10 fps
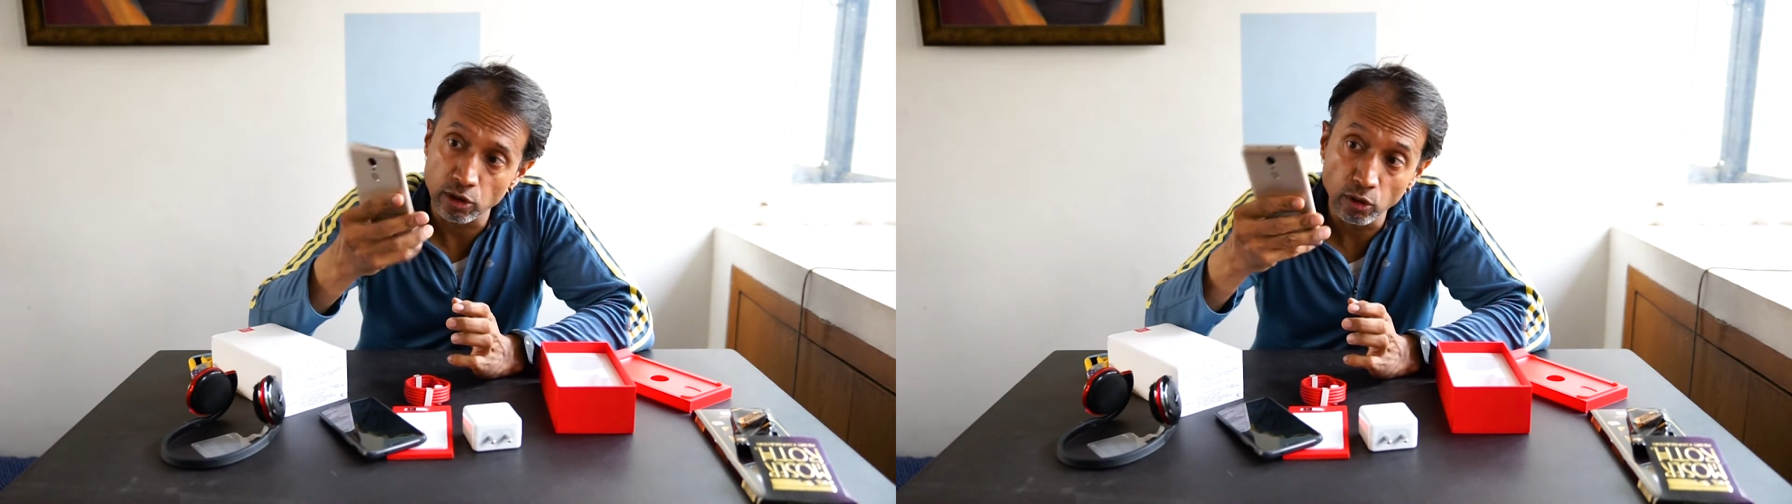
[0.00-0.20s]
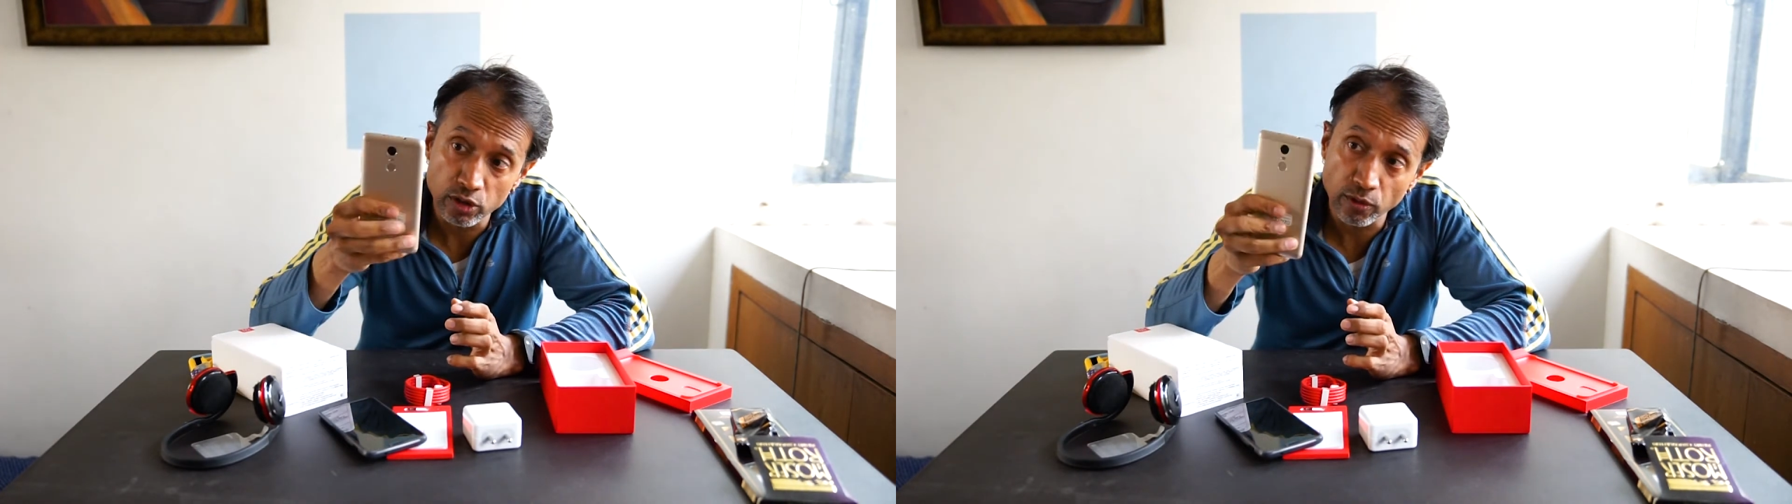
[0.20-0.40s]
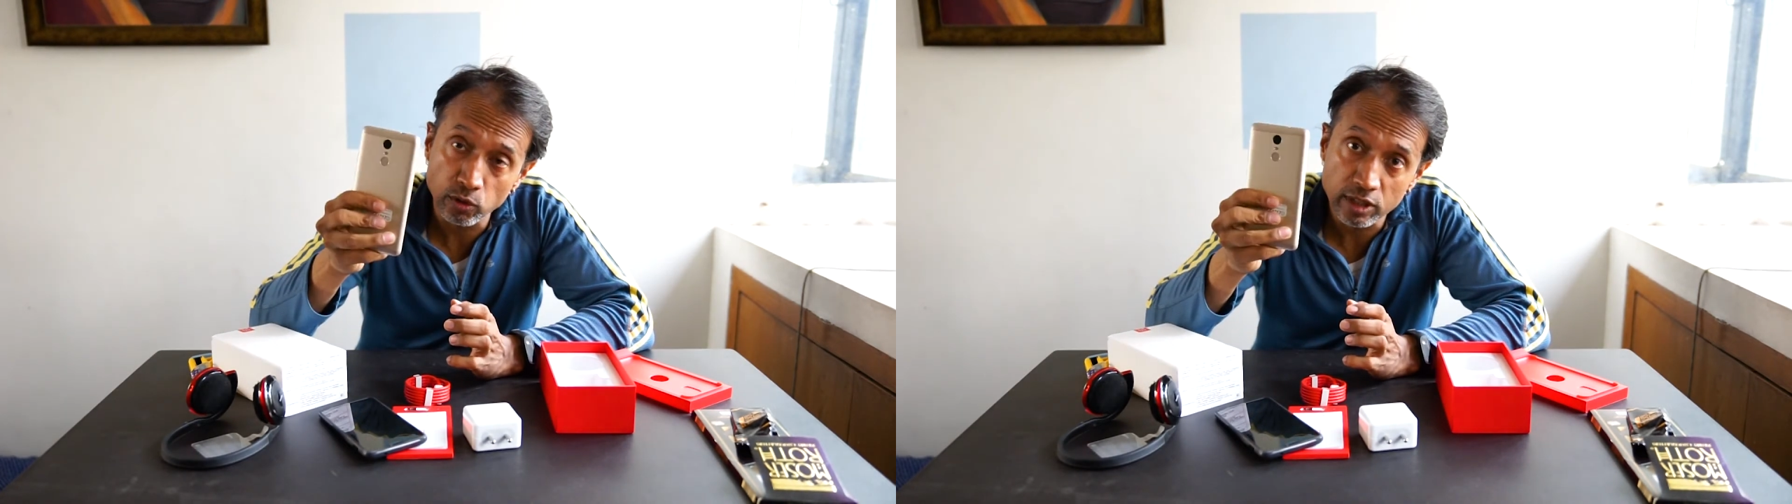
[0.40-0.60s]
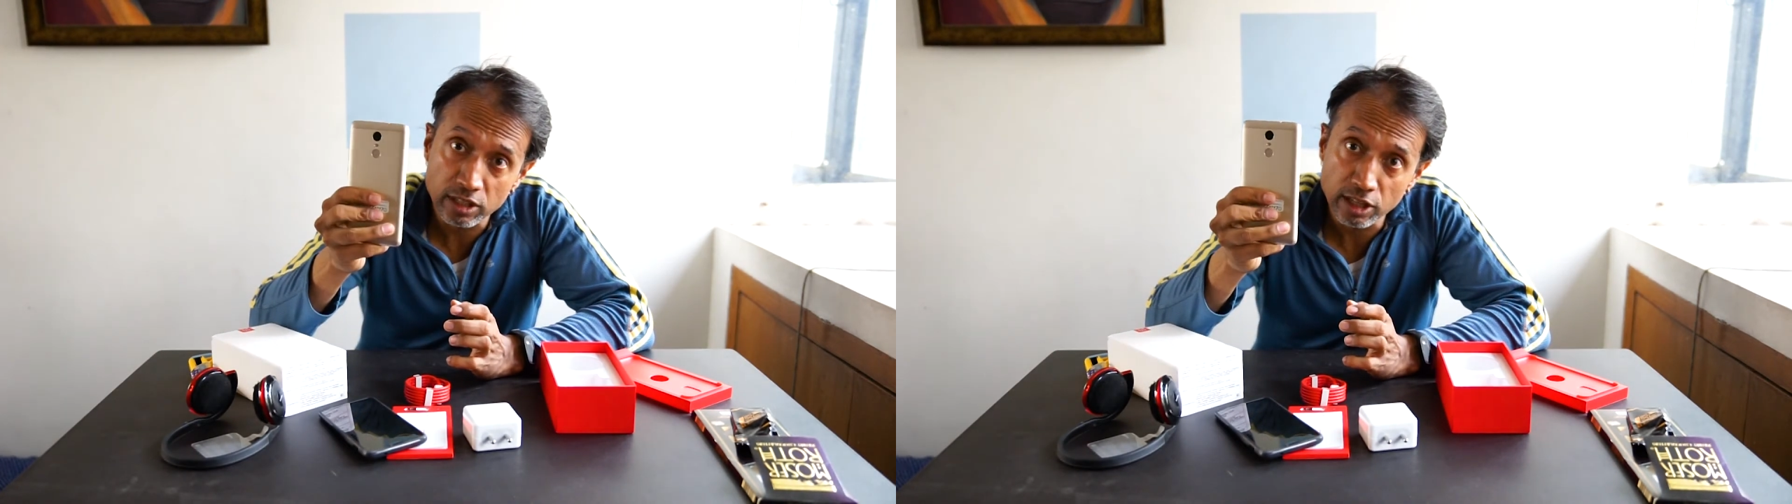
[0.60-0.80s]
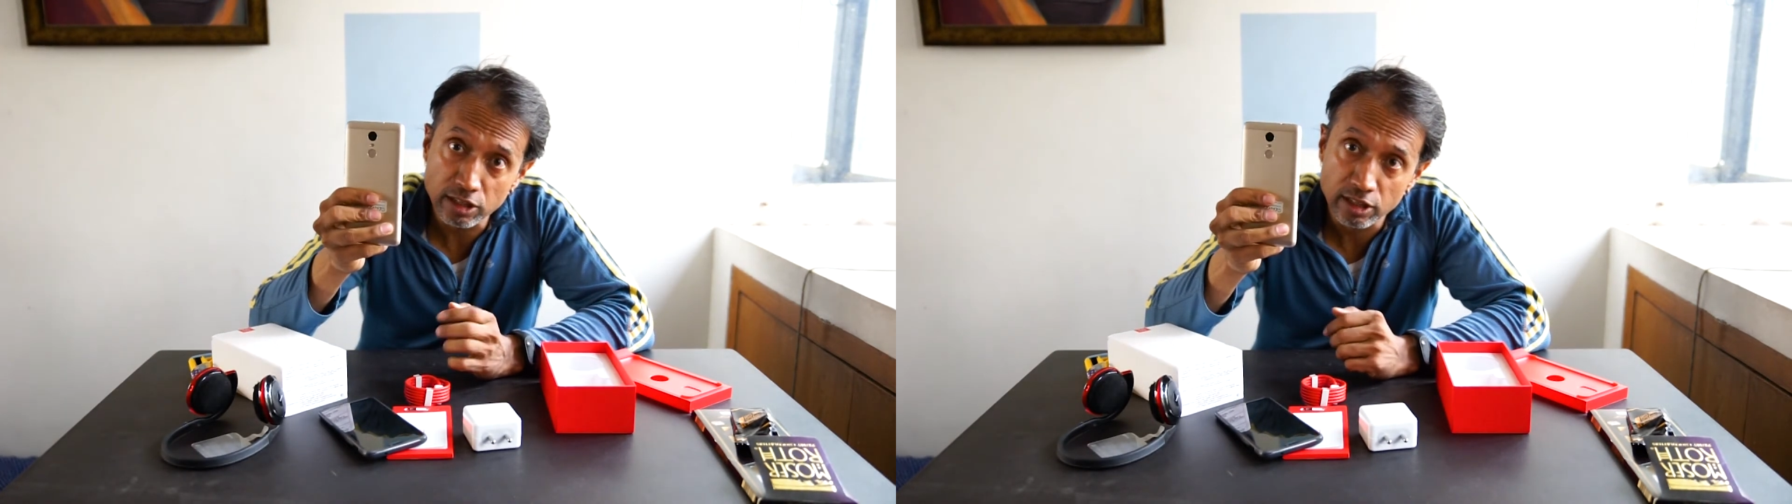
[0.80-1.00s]
You know which phone this
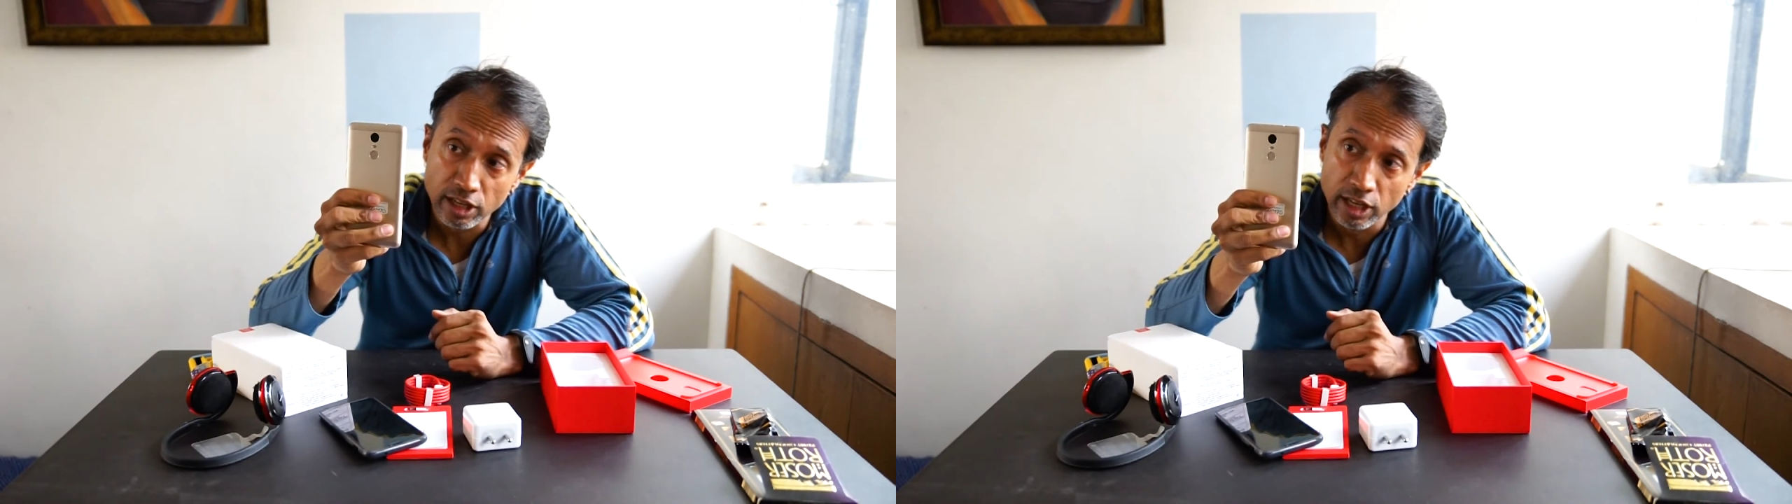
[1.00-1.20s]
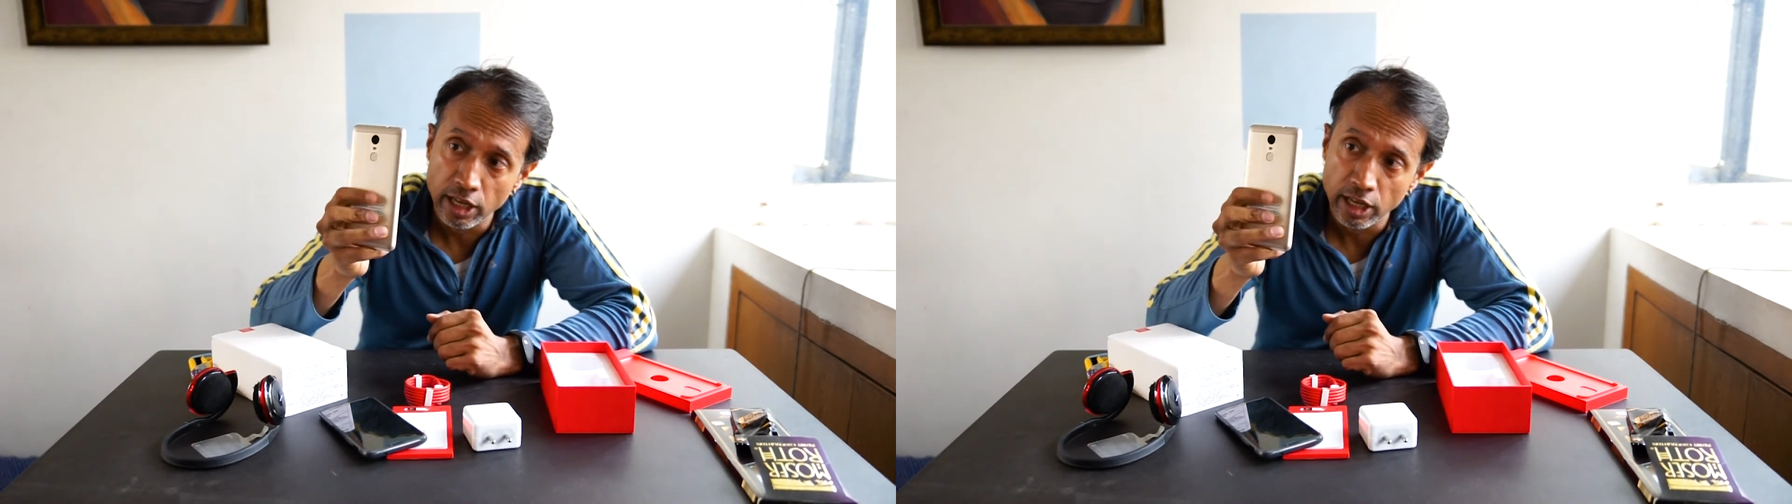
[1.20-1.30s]
is?